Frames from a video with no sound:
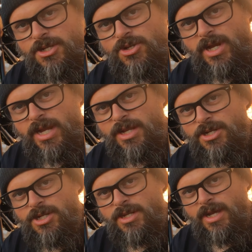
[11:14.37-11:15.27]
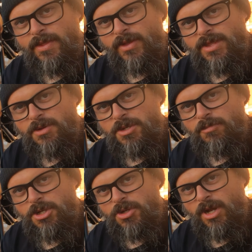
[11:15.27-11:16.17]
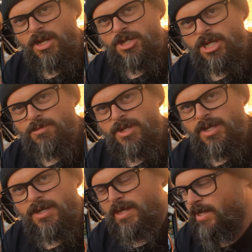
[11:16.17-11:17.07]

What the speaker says: strange. I thought that was a push rod adjustment.